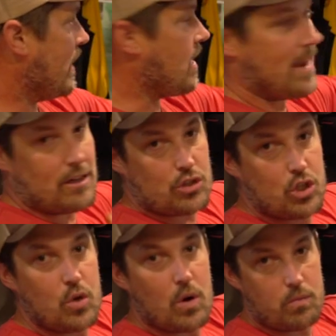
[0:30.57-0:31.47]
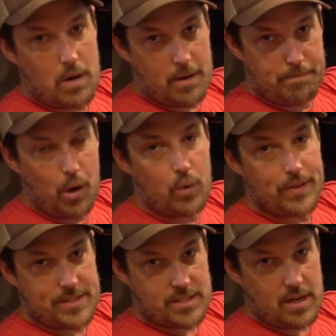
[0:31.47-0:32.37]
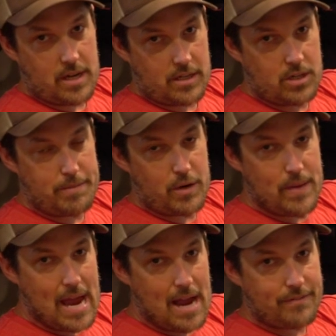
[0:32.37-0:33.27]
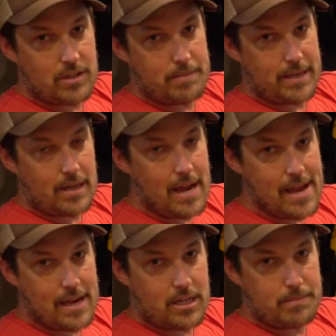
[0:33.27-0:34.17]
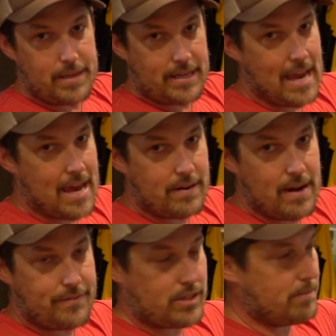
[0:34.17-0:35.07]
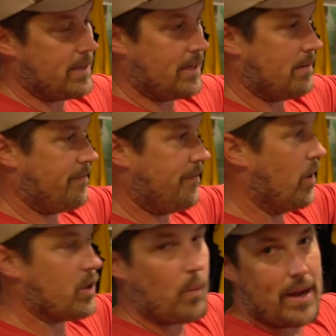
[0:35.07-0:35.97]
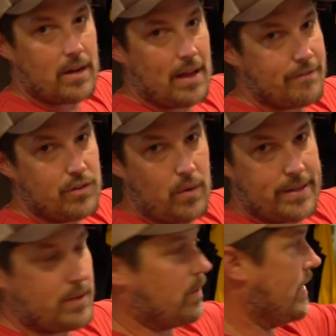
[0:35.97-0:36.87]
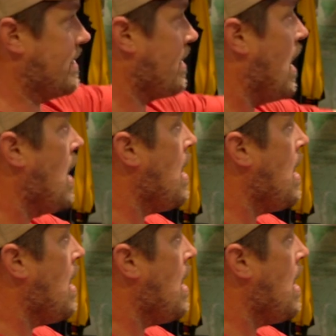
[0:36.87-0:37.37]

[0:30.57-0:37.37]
we got out to a boat that stuck. It could be a raft, could be a kayak, could be a cataract, could be a floating whale. I have no idea what it is.